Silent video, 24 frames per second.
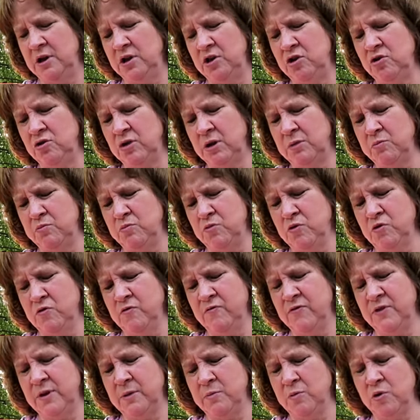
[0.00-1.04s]
you can
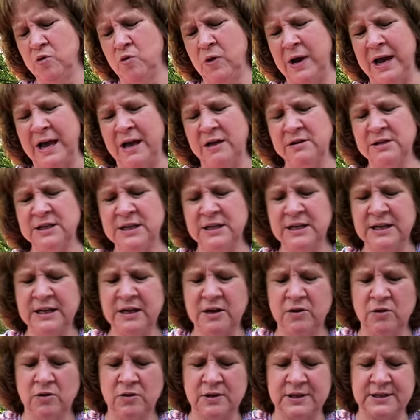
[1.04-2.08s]
move them around a
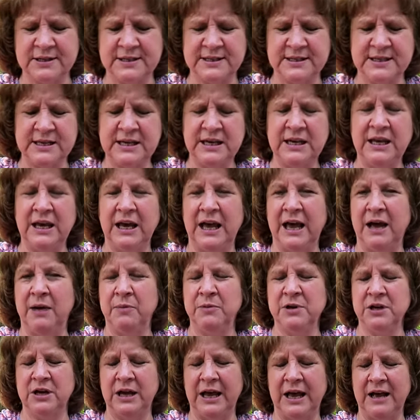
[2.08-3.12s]
little and see how,
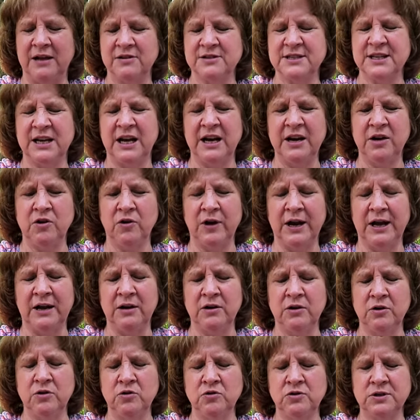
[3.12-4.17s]
much, how tight or
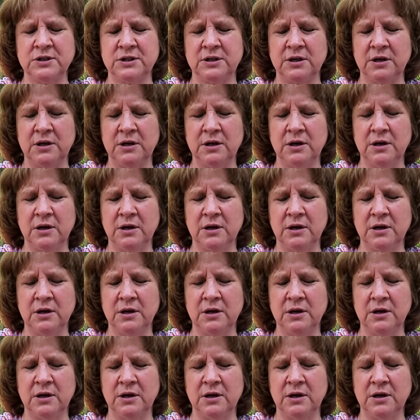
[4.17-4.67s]
how loose.